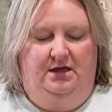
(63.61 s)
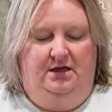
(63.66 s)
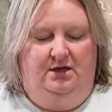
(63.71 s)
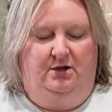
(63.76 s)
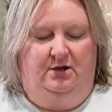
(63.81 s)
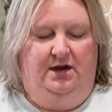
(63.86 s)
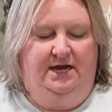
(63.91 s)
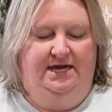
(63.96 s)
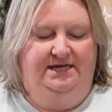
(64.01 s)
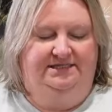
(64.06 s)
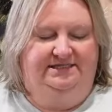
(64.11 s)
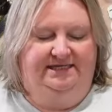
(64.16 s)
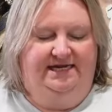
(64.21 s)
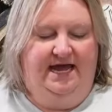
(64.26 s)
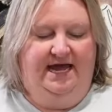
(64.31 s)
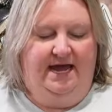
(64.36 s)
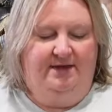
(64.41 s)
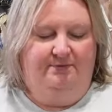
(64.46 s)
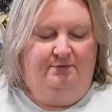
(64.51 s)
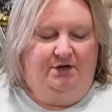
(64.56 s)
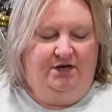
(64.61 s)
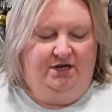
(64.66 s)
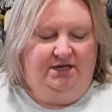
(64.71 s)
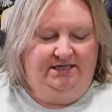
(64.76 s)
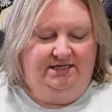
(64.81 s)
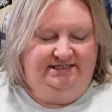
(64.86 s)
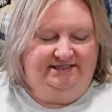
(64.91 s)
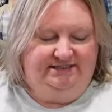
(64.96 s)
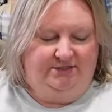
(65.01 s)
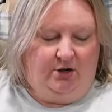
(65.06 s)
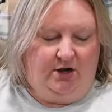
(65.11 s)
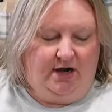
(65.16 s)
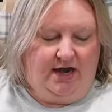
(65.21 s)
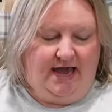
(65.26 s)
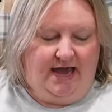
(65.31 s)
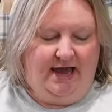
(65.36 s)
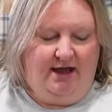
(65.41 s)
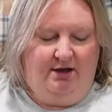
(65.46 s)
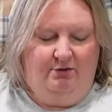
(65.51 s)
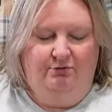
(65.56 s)
All right, tonight we're gonna start
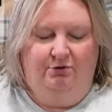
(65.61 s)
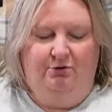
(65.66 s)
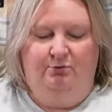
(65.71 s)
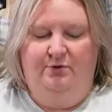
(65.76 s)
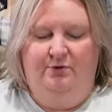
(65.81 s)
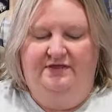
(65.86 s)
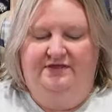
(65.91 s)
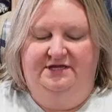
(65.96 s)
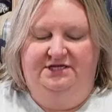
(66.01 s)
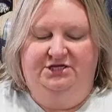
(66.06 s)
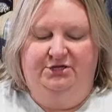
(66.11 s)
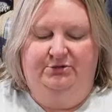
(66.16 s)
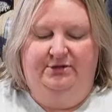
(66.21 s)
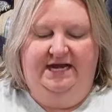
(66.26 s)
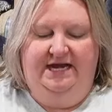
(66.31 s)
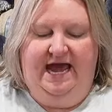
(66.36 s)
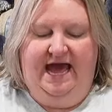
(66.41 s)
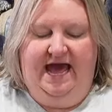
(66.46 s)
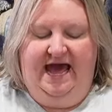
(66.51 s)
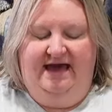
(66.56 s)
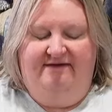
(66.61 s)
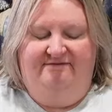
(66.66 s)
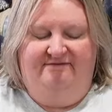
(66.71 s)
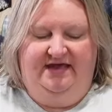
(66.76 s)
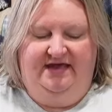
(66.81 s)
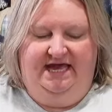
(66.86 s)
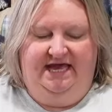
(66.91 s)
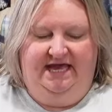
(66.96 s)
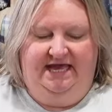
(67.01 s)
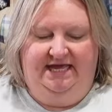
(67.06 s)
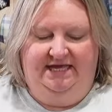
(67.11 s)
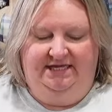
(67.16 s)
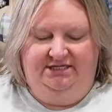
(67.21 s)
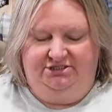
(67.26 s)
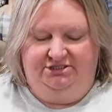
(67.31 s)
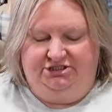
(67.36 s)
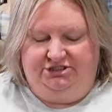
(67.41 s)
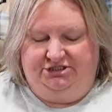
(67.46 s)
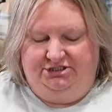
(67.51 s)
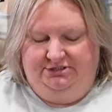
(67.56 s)
out with a two and a half
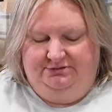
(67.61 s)
inch.